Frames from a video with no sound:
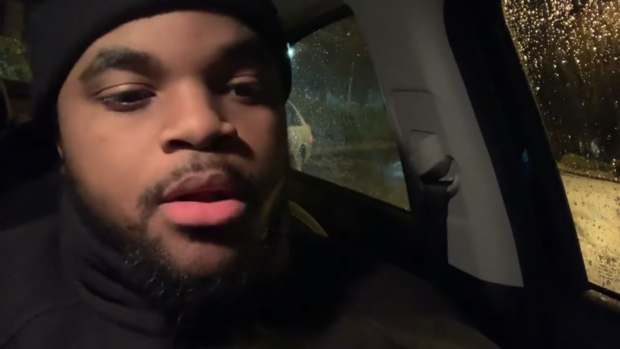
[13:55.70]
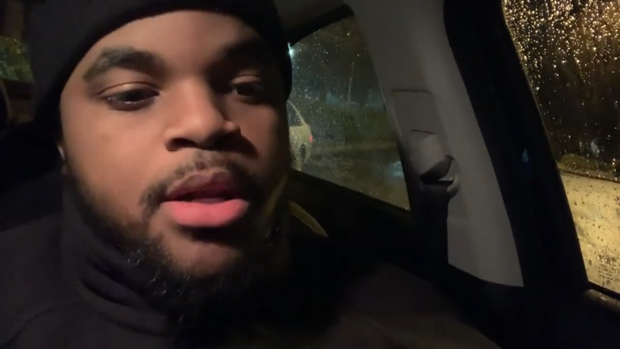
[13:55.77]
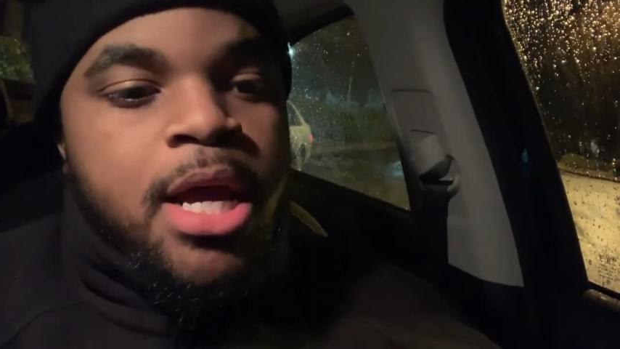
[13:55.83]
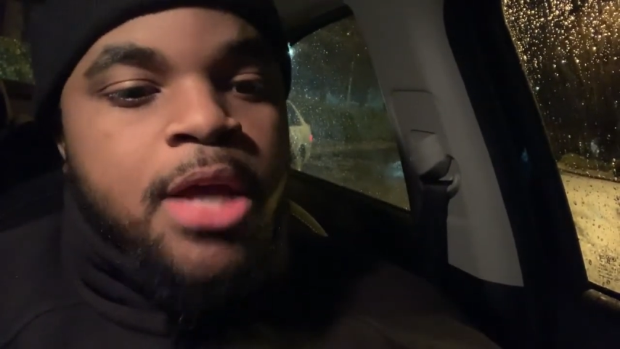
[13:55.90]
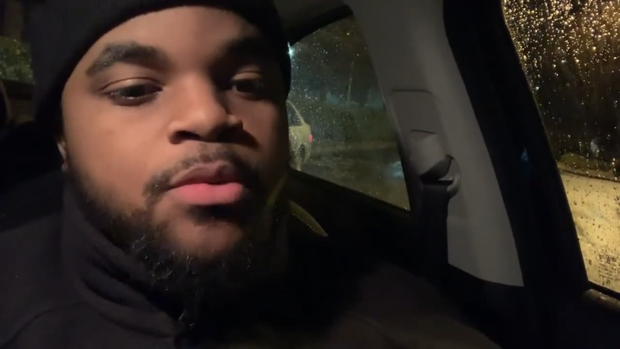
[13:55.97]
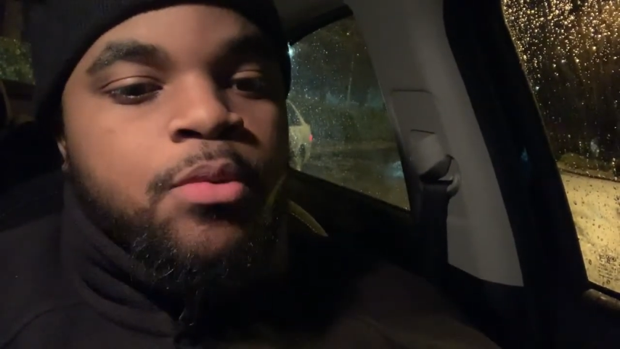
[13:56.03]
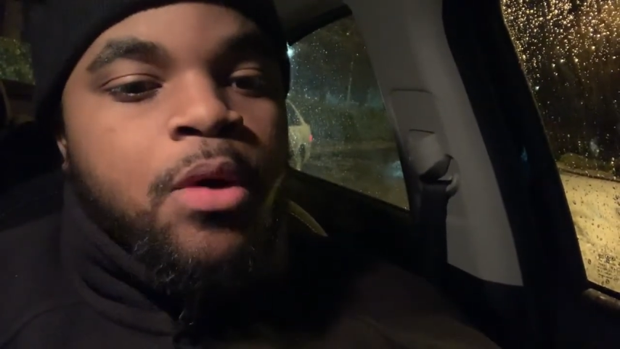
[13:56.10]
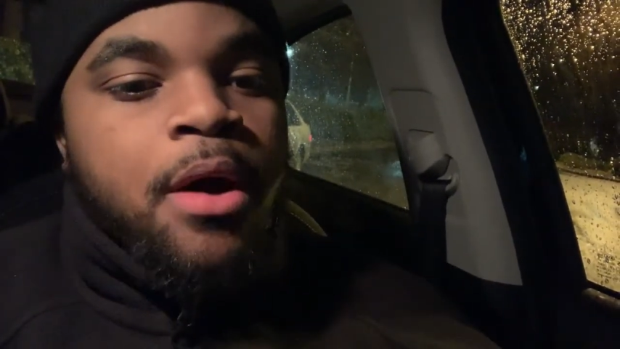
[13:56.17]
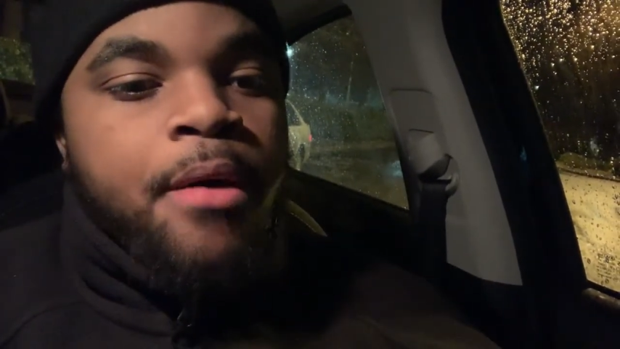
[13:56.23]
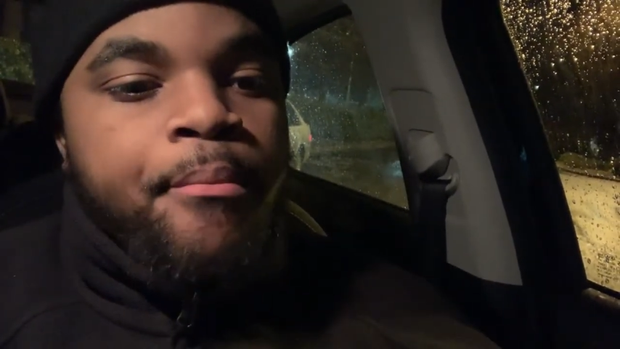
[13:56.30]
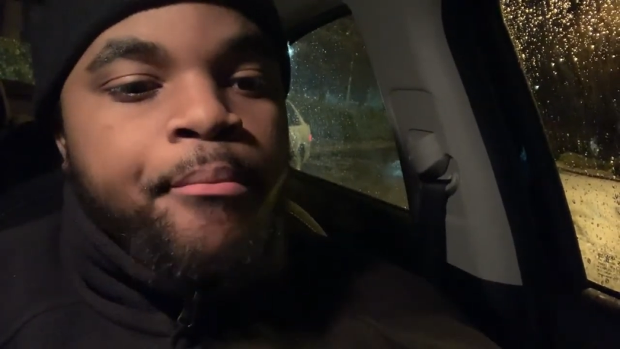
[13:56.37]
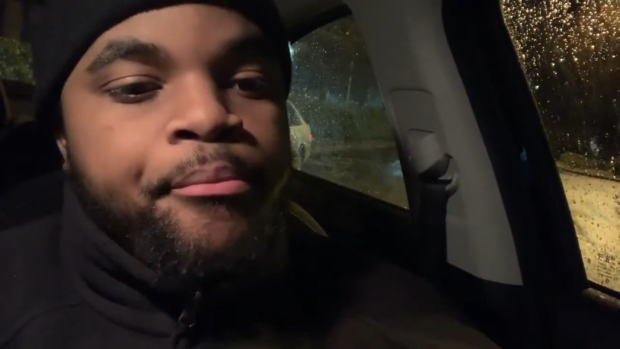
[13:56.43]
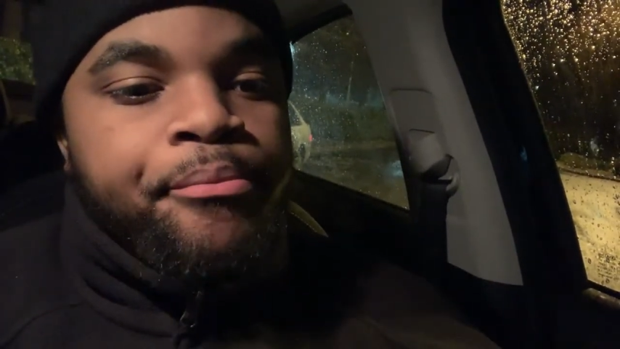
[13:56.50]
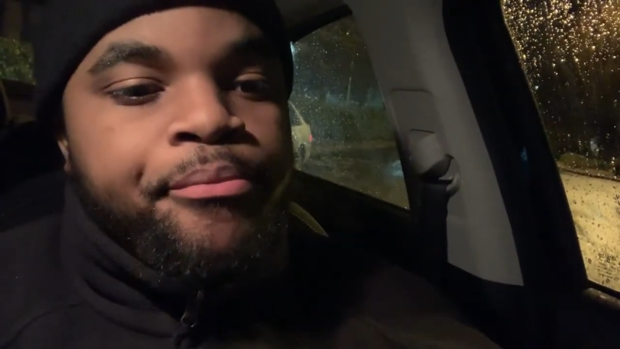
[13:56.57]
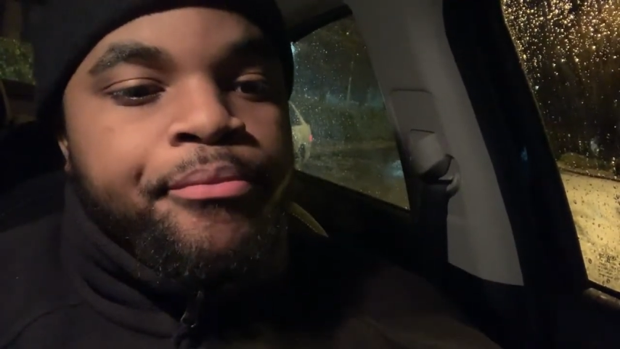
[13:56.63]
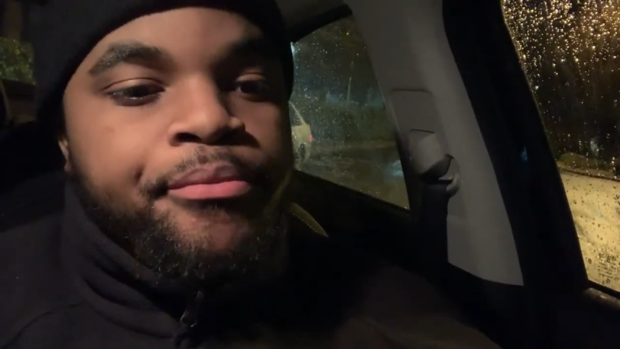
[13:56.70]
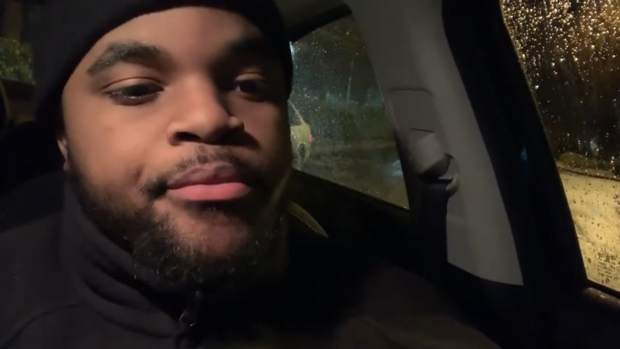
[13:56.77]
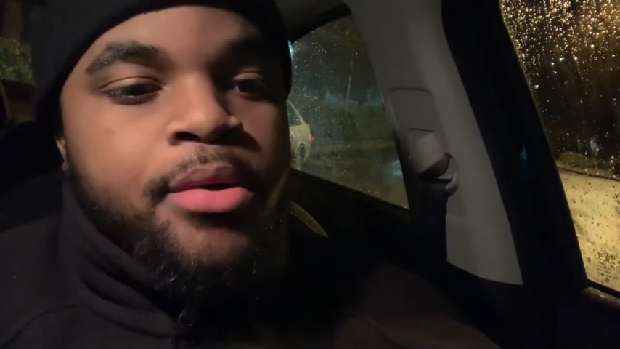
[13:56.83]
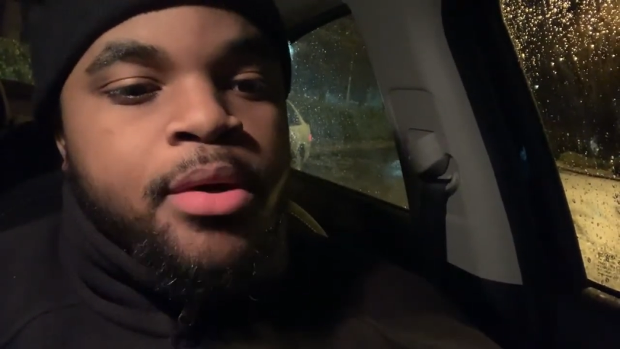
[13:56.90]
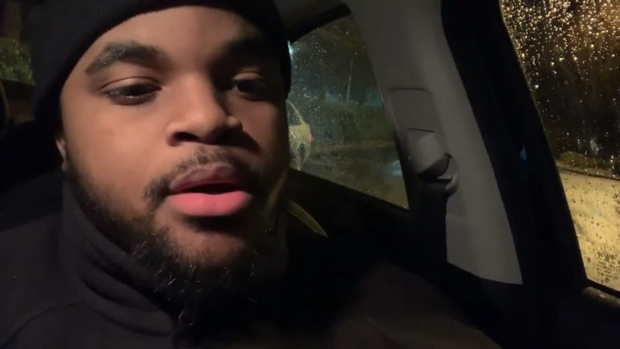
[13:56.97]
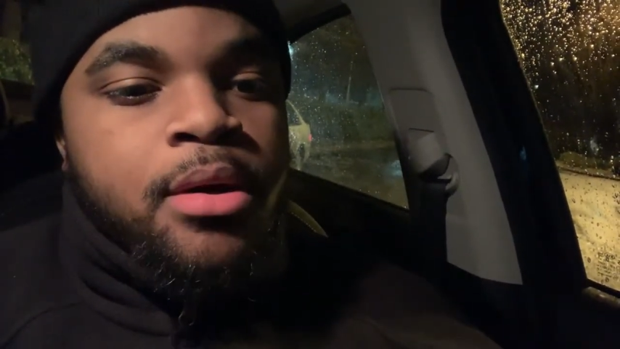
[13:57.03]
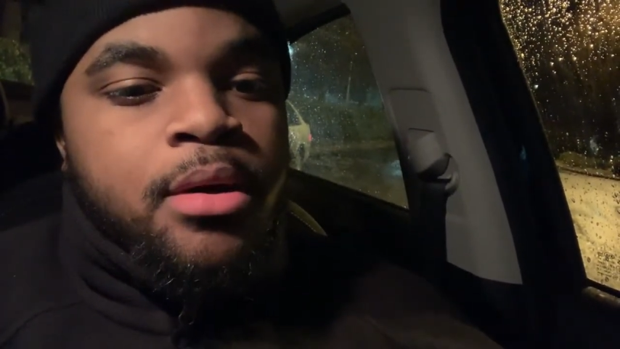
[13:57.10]
That's what?
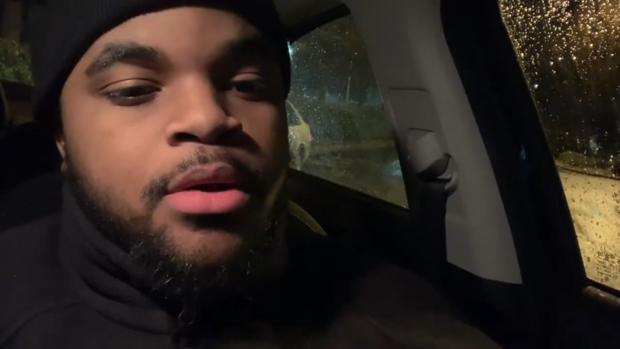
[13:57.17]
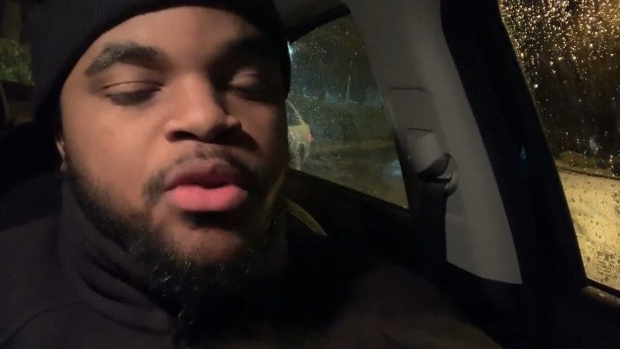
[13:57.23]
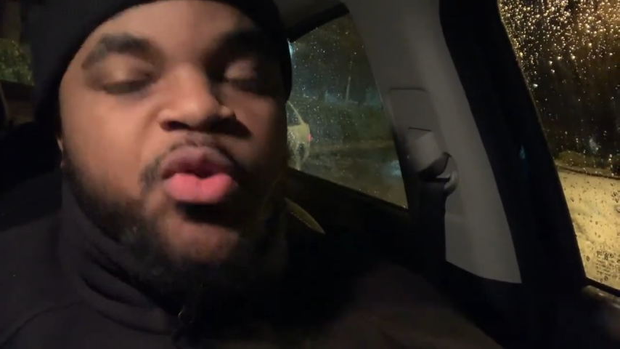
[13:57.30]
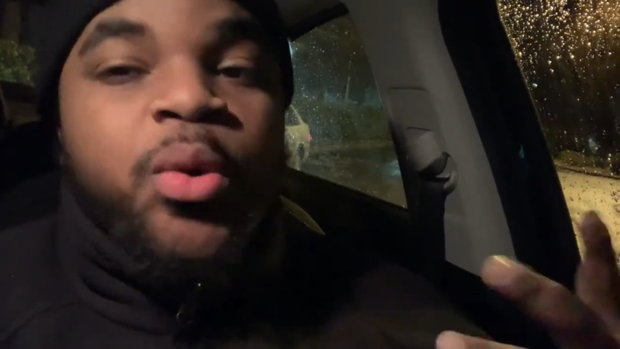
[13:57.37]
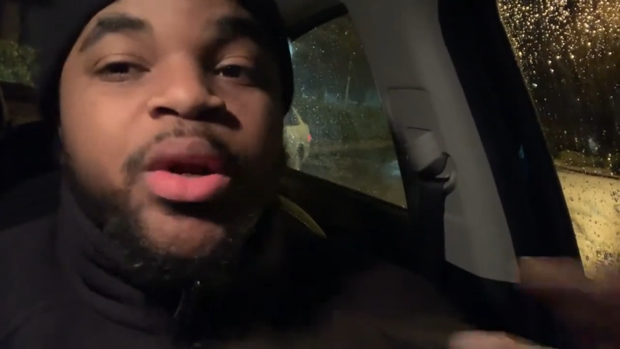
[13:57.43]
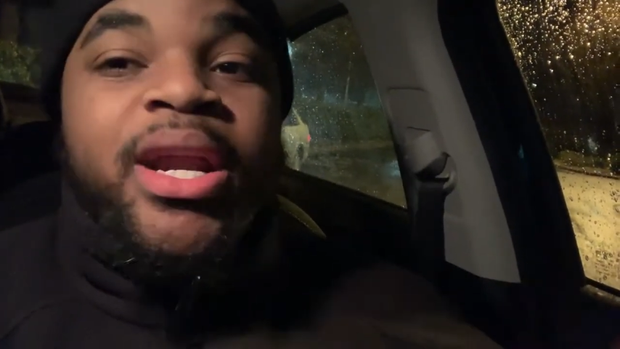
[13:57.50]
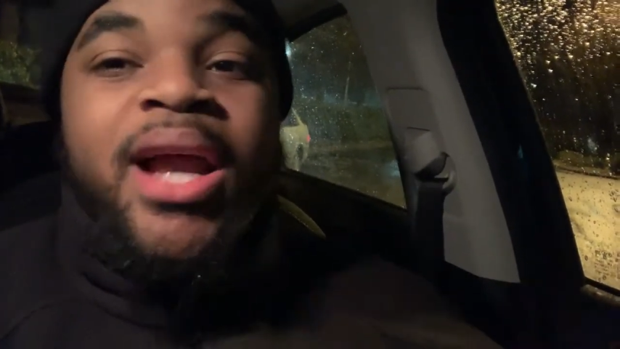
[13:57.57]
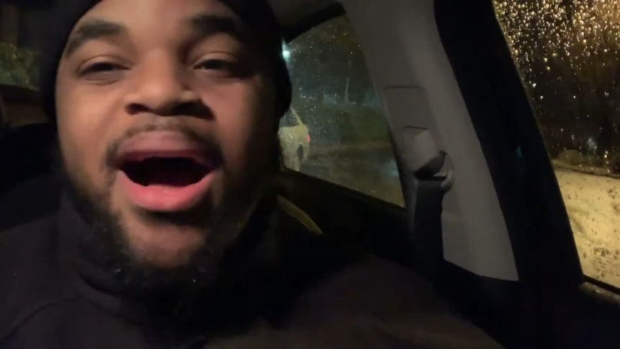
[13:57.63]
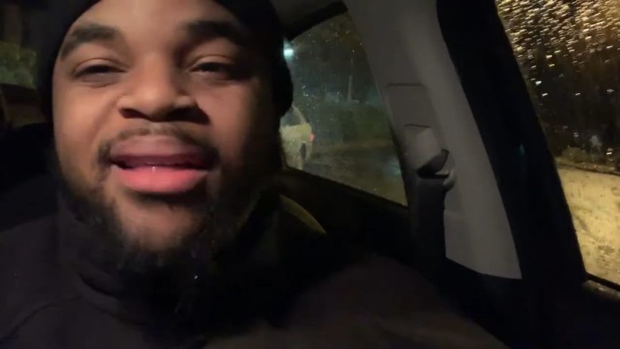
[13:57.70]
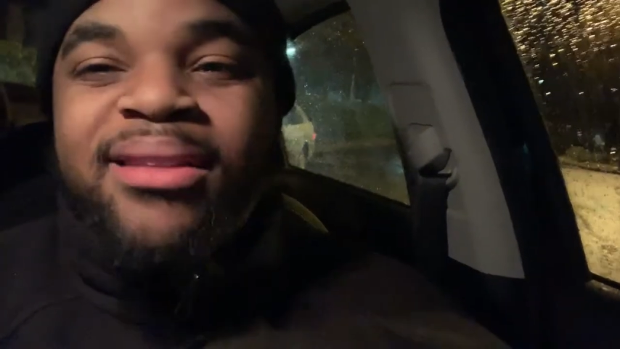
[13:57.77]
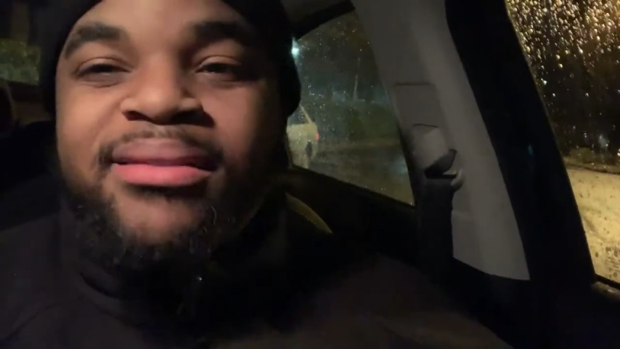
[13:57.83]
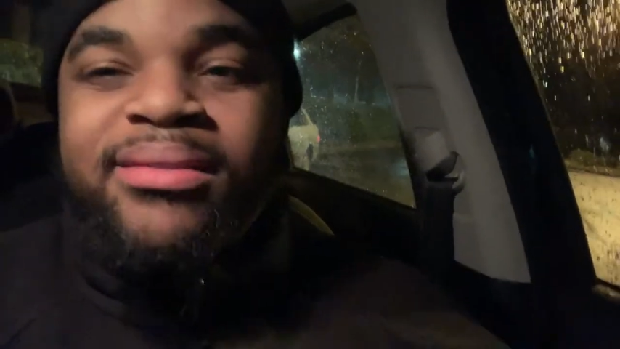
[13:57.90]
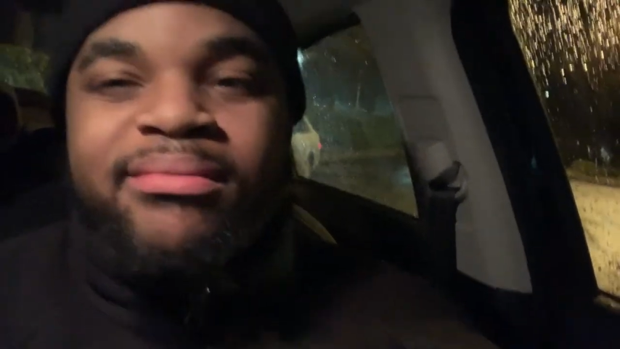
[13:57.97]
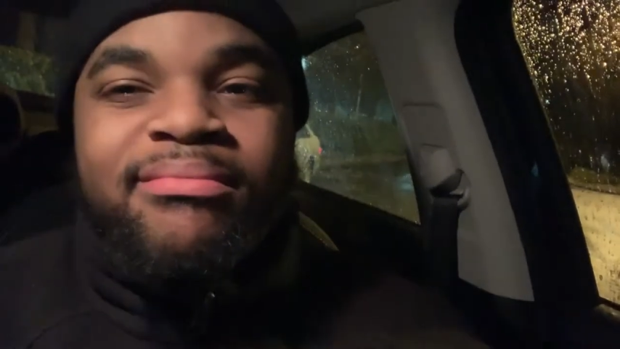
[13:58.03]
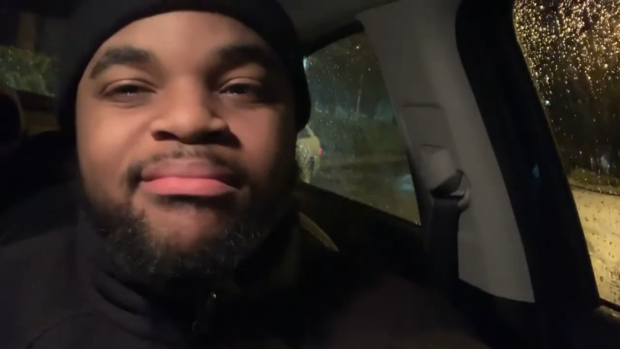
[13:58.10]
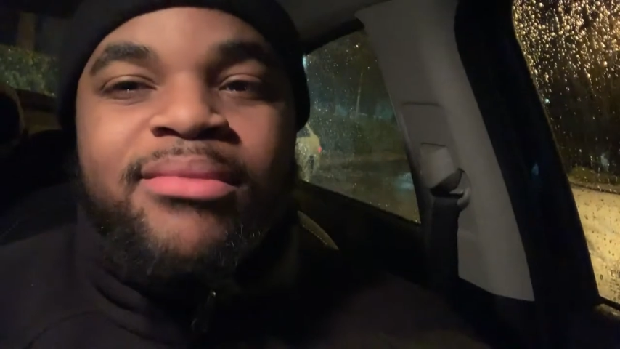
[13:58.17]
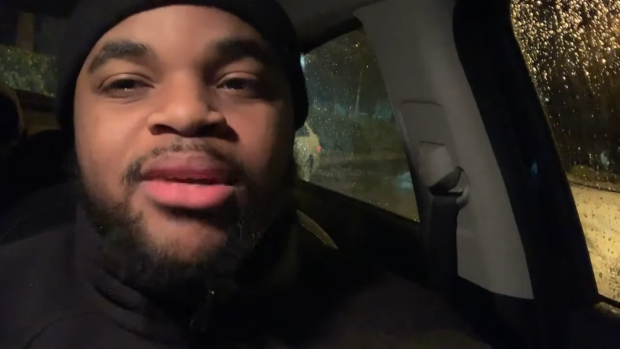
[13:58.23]
twenty dollars?